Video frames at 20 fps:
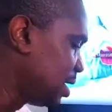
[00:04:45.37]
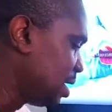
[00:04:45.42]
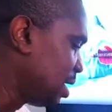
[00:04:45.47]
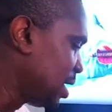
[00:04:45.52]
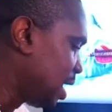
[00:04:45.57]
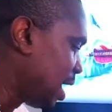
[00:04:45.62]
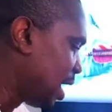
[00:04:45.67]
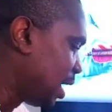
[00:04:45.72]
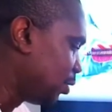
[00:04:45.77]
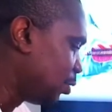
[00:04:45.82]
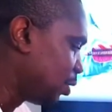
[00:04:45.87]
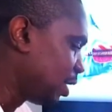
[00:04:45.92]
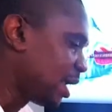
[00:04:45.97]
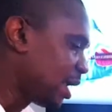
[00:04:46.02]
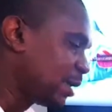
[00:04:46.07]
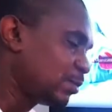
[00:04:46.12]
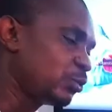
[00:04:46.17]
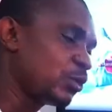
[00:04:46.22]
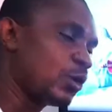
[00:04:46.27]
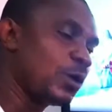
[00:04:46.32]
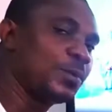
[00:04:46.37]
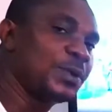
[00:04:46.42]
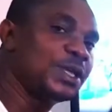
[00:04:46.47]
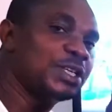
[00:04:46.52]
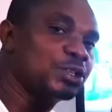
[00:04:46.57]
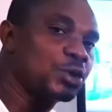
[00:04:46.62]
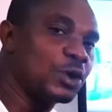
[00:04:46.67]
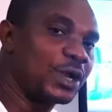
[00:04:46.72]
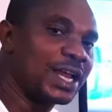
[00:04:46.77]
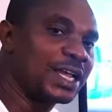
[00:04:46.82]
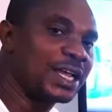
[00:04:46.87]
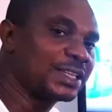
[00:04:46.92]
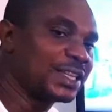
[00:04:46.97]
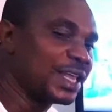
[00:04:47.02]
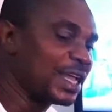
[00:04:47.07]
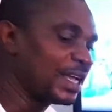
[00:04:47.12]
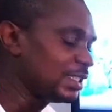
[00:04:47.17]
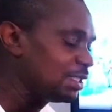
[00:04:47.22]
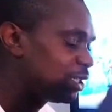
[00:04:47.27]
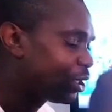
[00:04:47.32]
and your laptop is
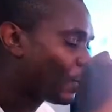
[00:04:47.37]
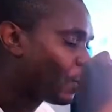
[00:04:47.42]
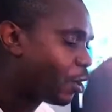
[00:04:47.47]
connected